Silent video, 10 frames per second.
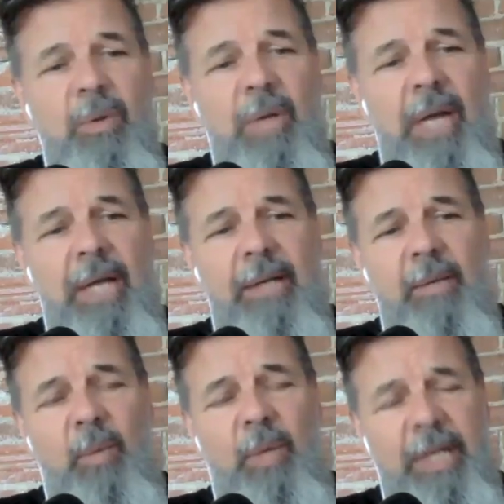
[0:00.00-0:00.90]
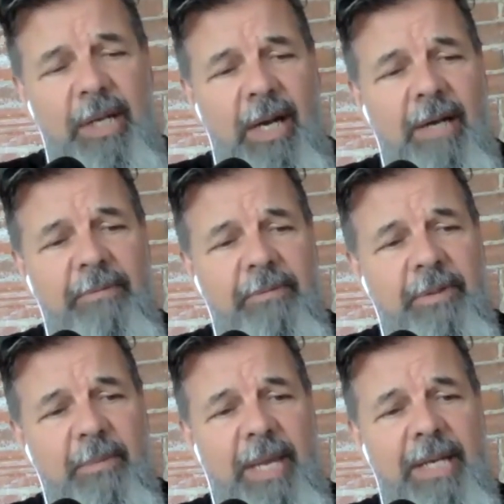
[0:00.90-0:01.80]
got weaned off
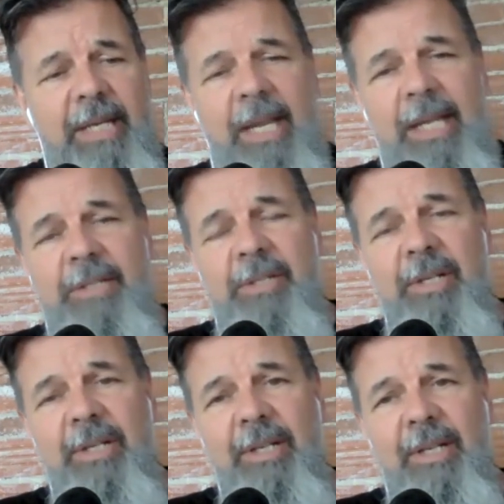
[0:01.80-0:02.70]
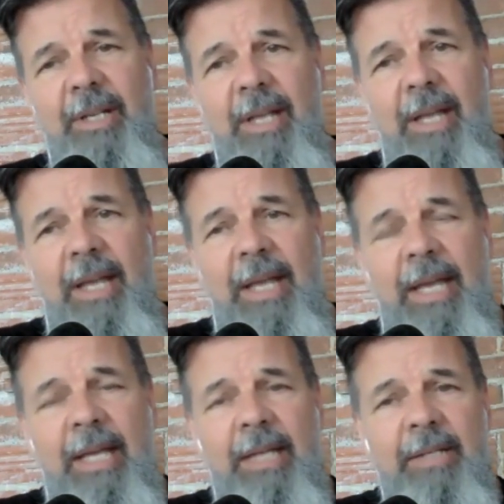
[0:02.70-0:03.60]
the medication
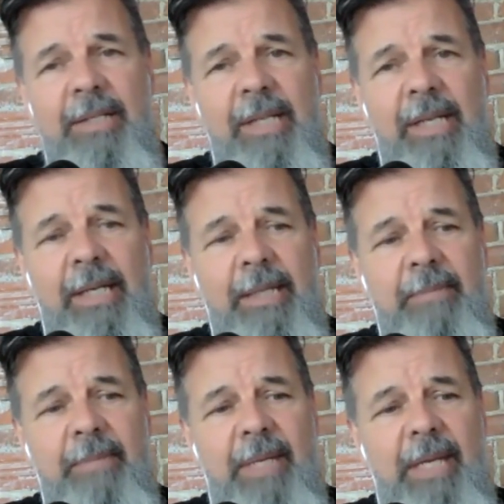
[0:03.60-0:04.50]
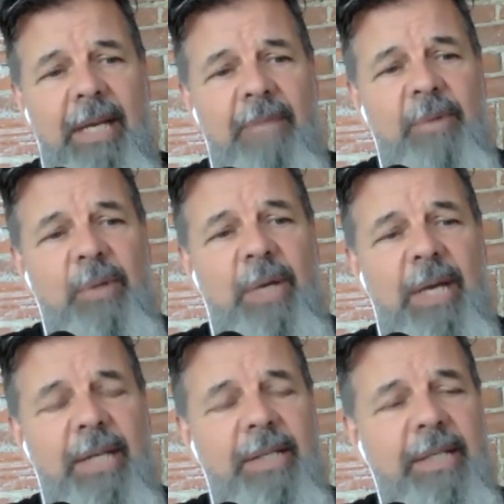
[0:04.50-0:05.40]
and um, have you
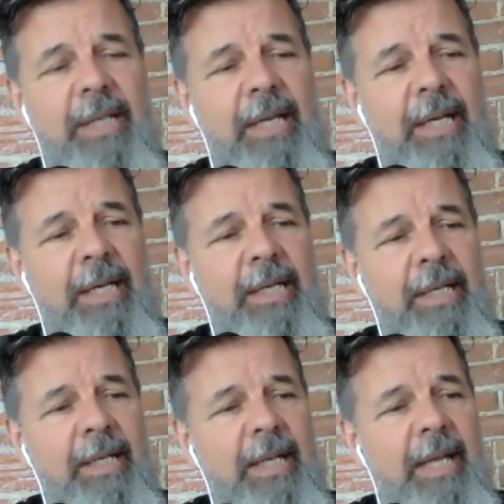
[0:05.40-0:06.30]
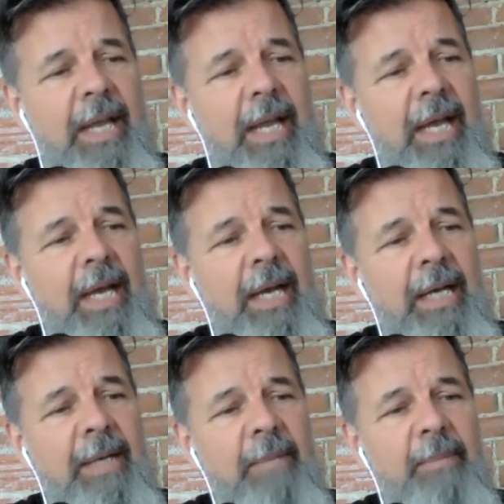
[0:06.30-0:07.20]
had uh,
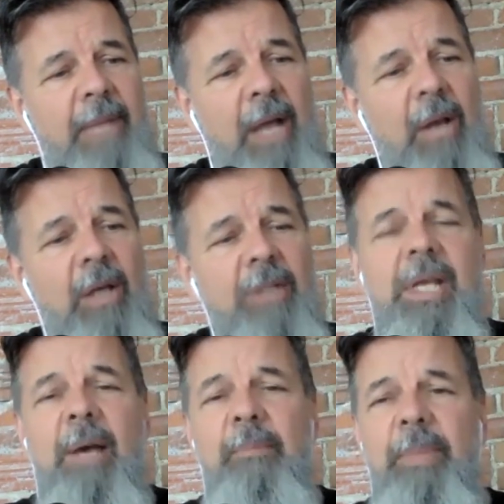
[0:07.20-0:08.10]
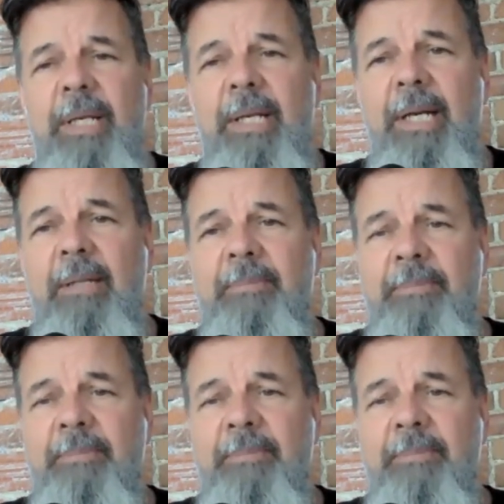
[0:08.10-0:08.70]
um, how long has that been now